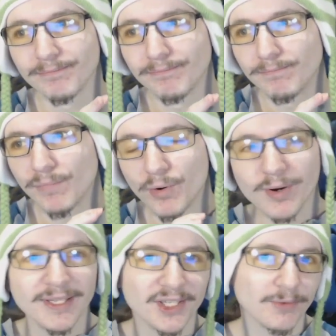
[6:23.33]

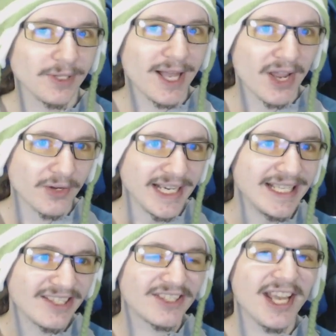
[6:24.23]
more or less rely on
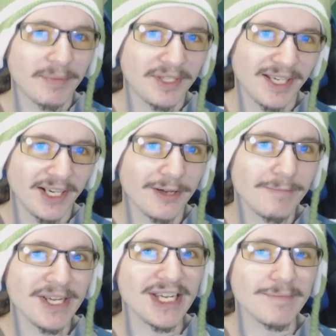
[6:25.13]
incepting a
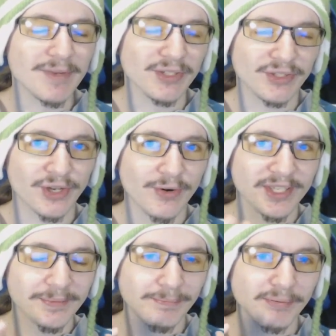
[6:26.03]
meme, so
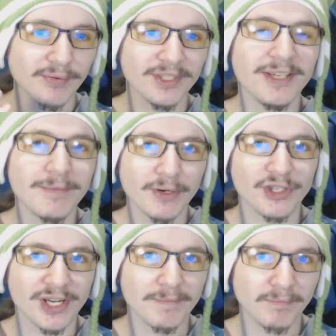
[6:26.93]
it's pretty
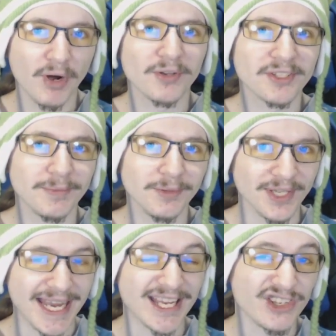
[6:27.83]
much impossible
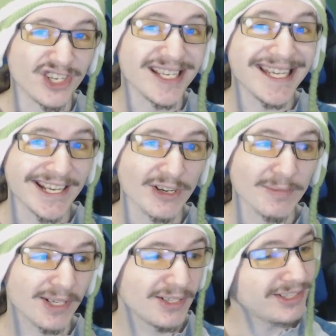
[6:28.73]
to engineer
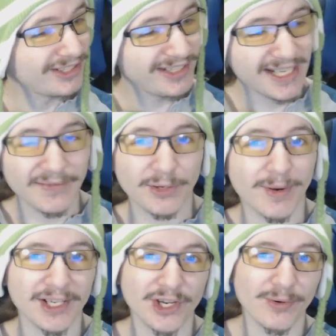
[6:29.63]
because you never
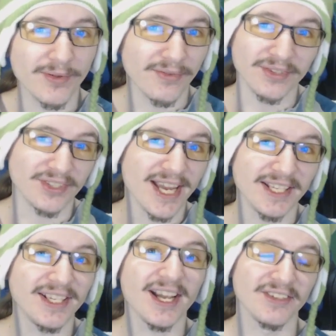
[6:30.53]
quite know what the
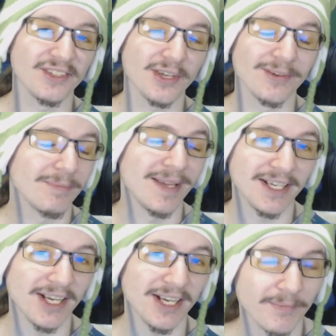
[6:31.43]
zeitgeist is going to
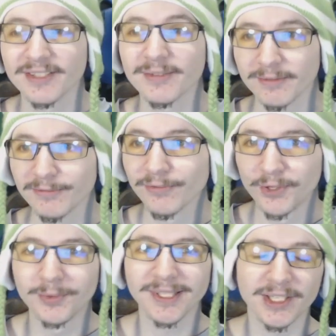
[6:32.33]
pick up. It's
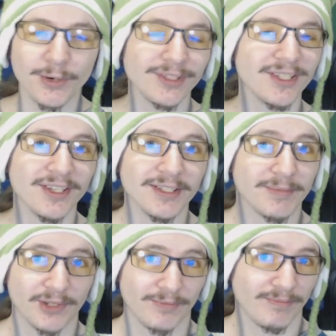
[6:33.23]
frequently noted that
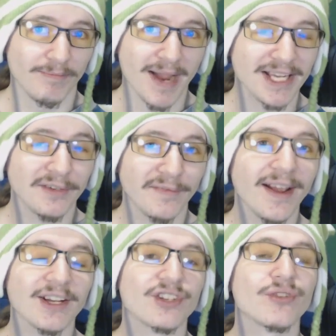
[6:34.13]

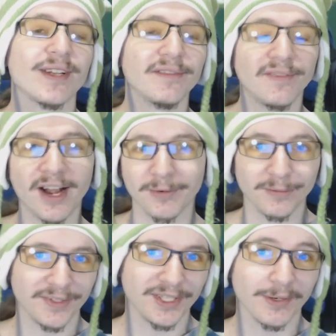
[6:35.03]
manufacturing
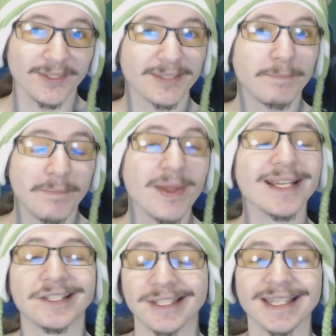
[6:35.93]
viral videos is
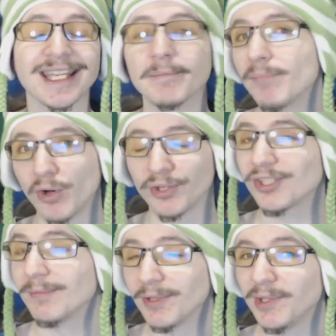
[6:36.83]
basically
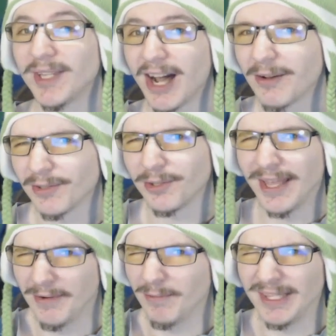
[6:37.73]
impossible. You can't do
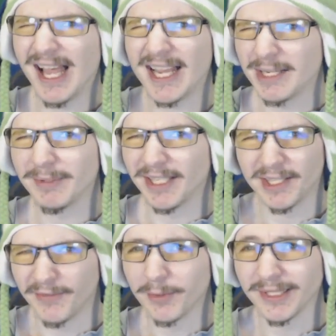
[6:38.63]
that reliably at
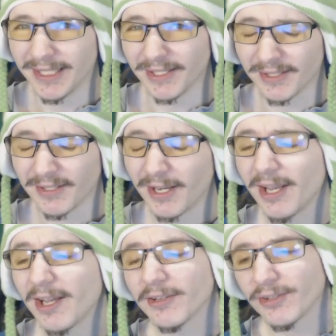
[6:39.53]
the very least.
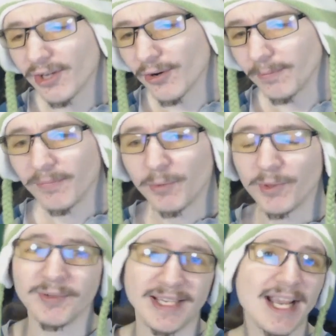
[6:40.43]
So,
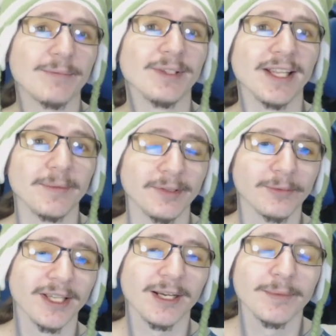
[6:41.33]
what you can
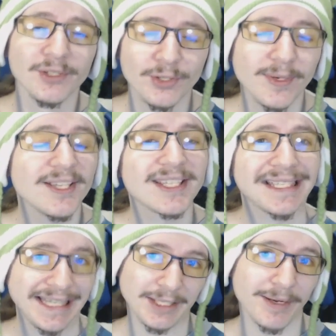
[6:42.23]
reliably do is
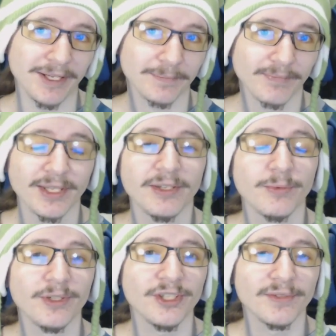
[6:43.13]
clickbait,
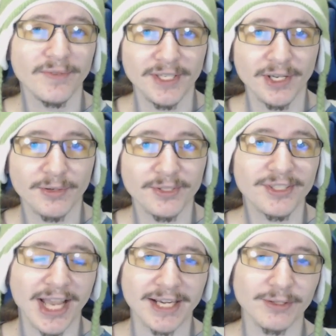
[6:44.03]
which is videos
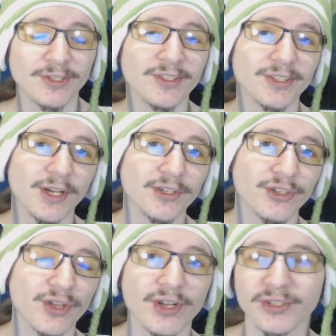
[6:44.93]
and titles and
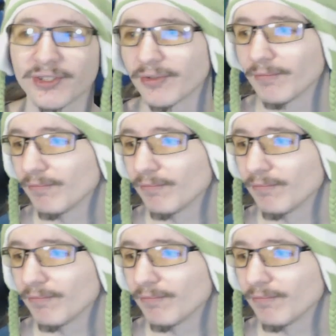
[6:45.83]
such that